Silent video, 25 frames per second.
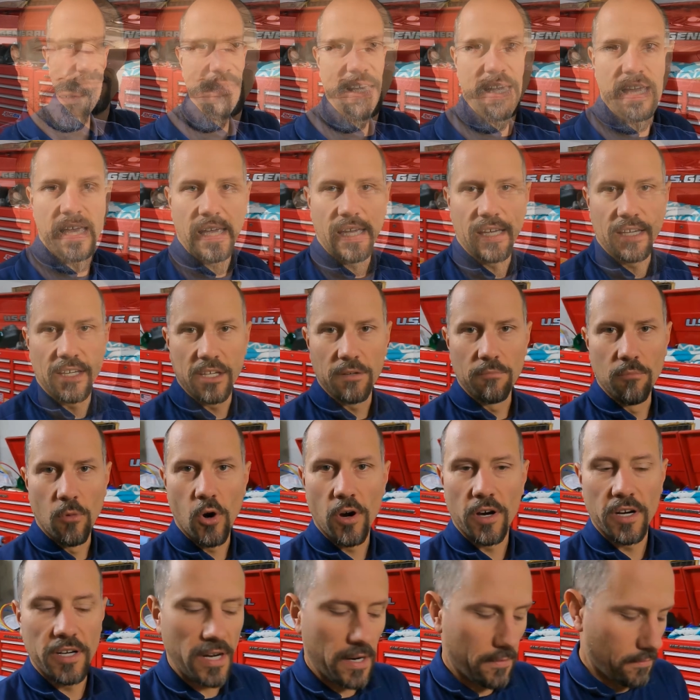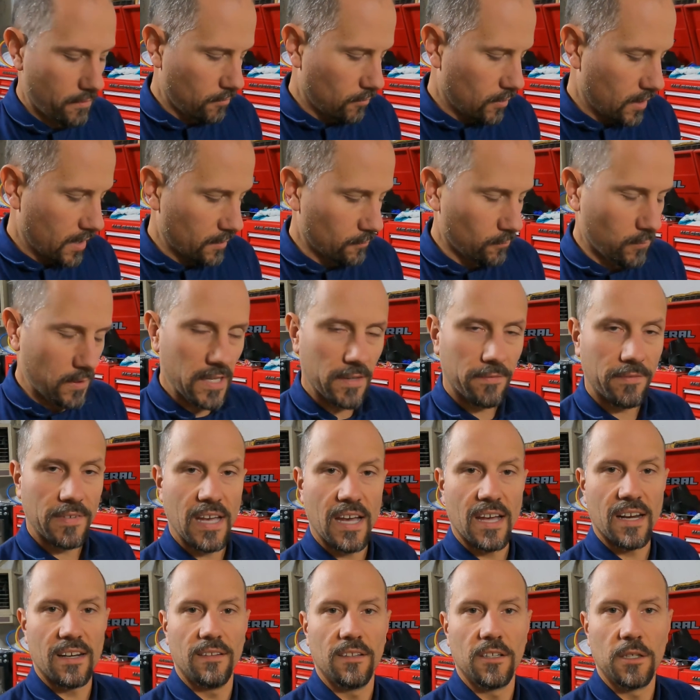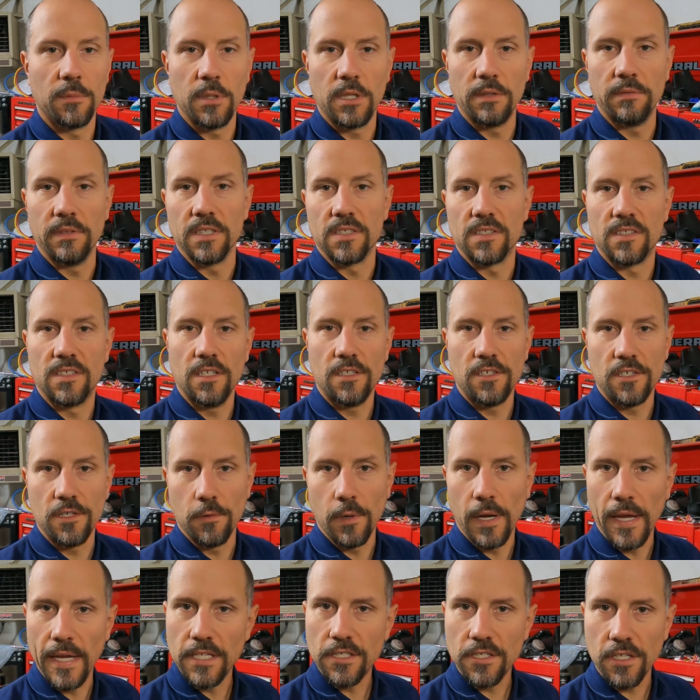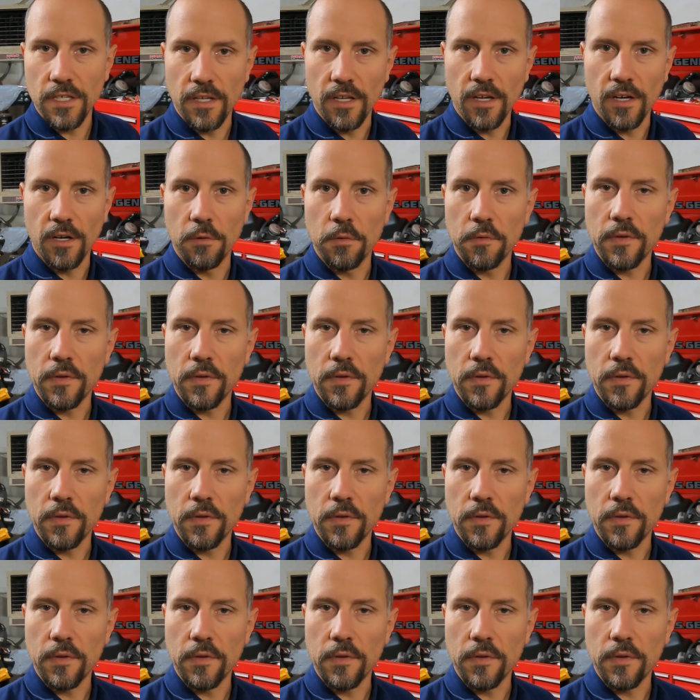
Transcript: Hey, good morning everyone. We have got a little bit of a situation here.